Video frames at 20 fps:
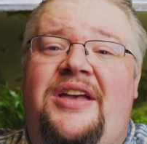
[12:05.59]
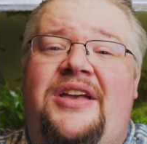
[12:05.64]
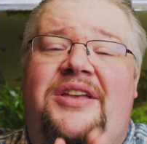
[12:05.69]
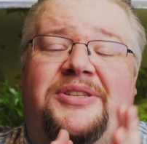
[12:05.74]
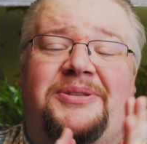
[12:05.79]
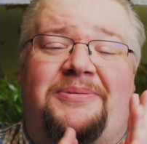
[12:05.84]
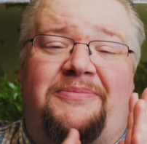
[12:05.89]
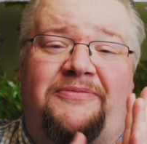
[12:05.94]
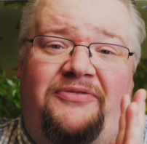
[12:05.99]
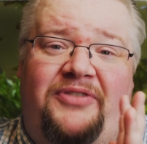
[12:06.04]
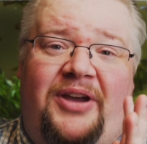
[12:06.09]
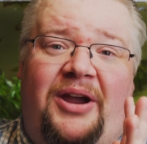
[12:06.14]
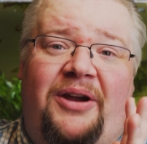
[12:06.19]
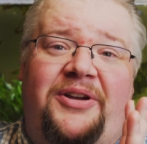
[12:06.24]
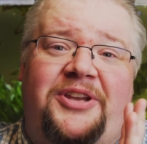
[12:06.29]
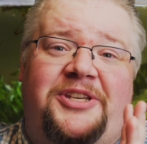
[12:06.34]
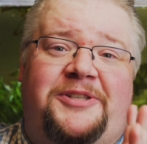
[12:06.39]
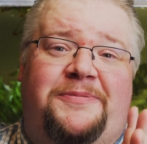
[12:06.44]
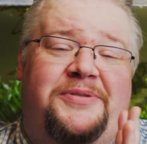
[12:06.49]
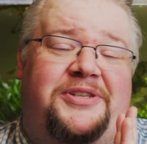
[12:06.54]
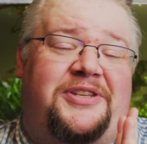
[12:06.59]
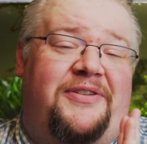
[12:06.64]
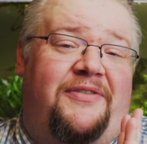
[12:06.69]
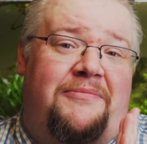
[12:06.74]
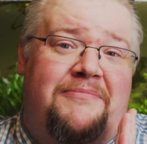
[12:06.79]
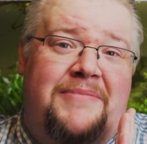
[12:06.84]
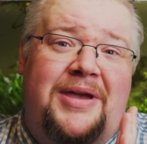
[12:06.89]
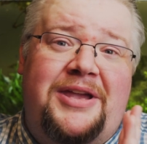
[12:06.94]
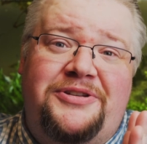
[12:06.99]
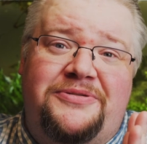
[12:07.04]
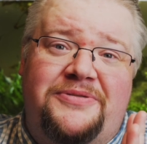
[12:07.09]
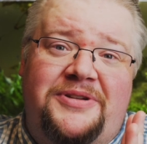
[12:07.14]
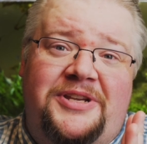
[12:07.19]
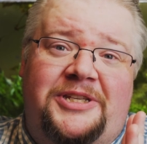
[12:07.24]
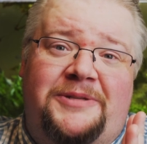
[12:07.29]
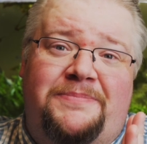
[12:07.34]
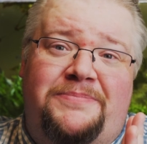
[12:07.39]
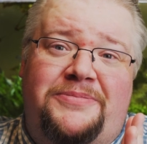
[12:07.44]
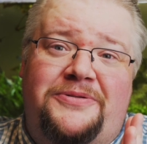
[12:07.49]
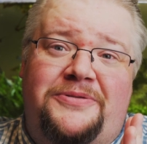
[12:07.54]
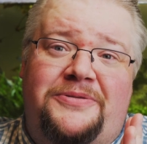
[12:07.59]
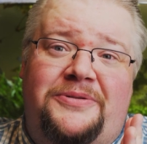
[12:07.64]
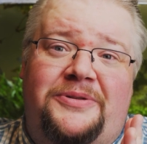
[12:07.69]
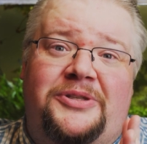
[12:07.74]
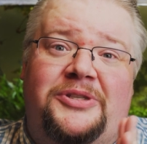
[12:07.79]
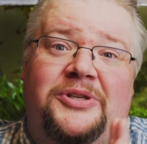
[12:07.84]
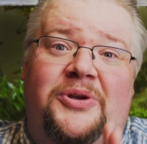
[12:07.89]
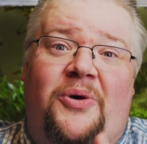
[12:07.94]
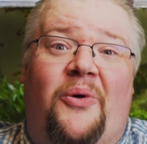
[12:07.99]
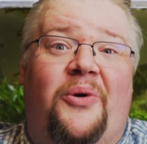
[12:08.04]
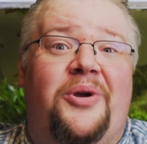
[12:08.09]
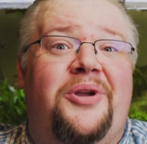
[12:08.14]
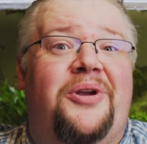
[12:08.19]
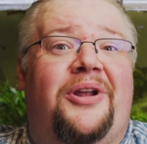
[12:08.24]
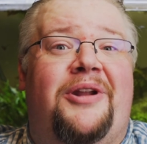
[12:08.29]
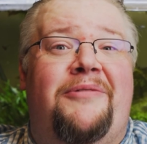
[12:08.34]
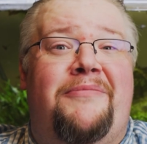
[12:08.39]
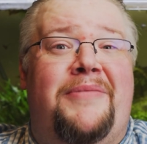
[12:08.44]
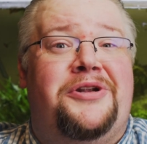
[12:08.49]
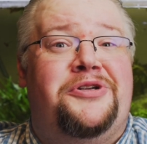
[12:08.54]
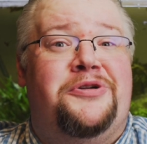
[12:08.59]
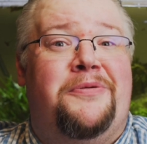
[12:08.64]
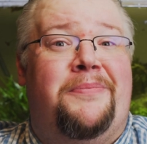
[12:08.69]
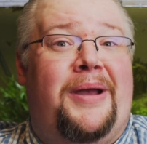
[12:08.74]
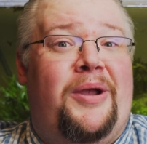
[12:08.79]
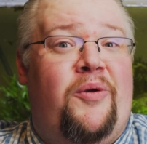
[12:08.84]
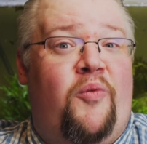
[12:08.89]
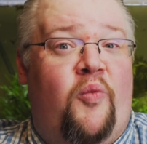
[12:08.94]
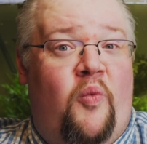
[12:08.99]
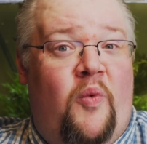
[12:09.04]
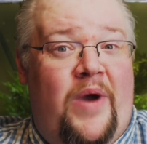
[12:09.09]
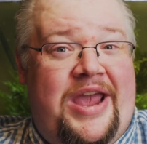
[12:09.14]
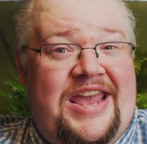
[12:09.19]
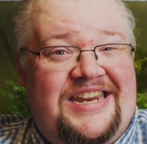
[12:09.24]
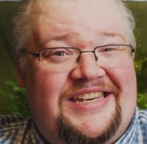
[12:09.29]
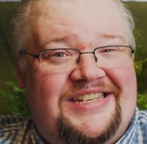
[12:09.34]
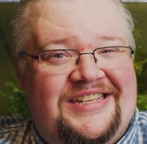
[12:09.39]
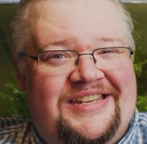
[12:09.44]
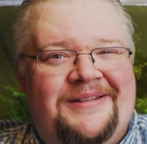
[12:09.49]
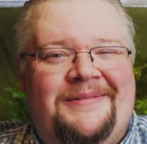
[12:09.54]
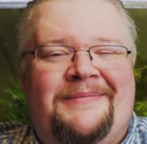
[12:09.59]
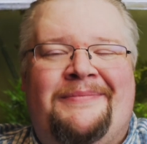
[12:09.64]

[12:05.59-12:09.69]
some very specific measuring spoons, or you're gonna measure by weight.